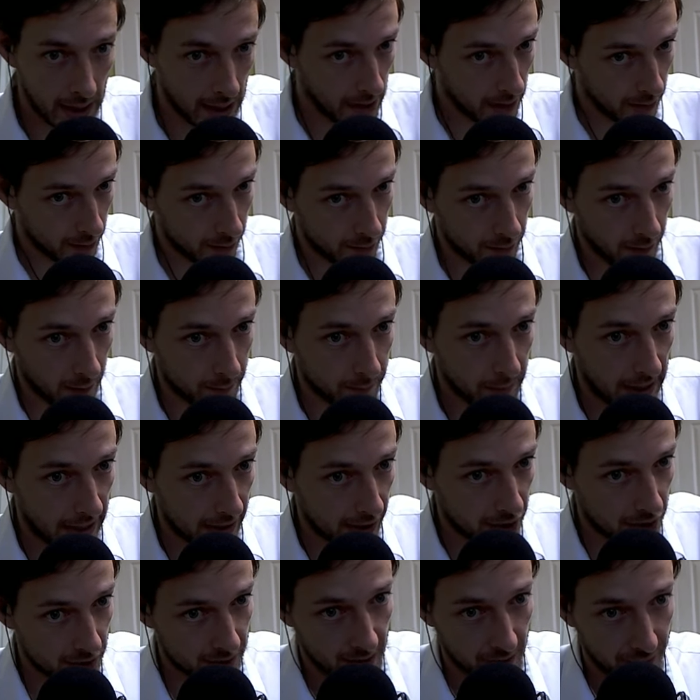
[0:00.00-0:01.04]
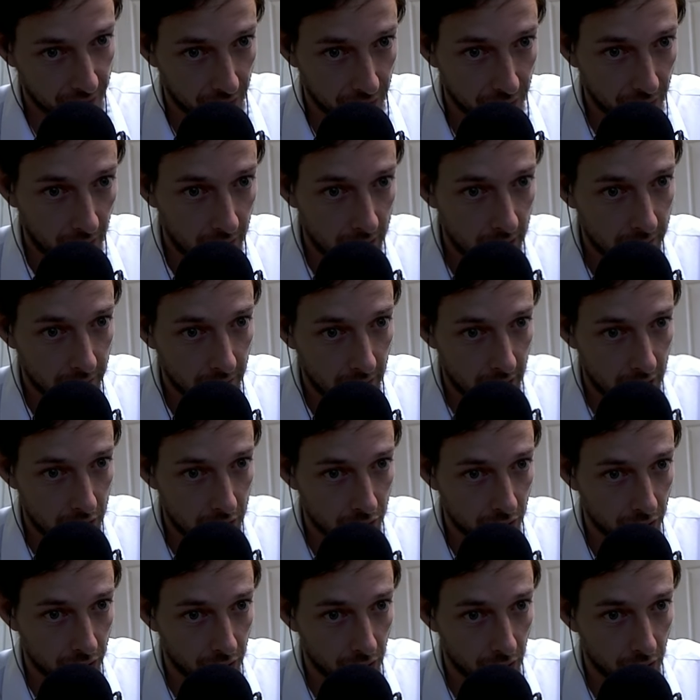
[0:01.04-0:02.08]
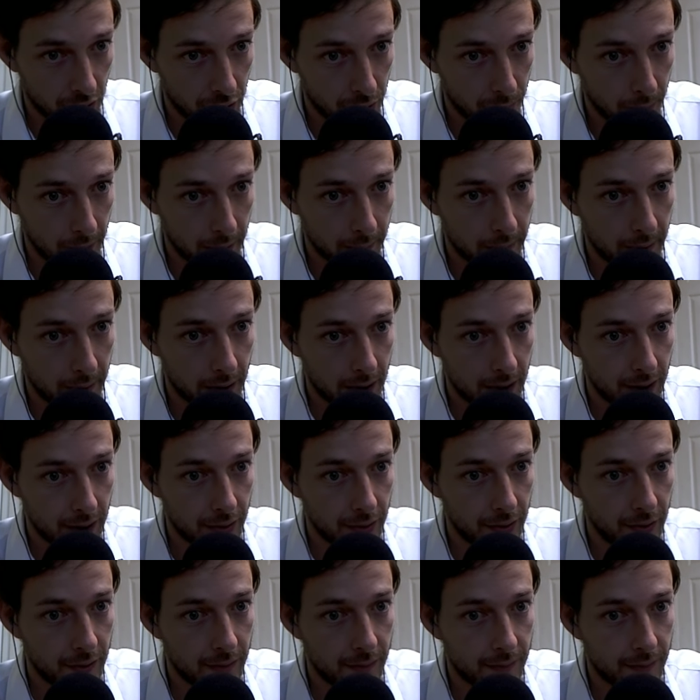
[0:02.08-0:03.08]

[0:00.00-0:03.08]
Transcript: Looks like black just has a slight advantage because of the split pawns.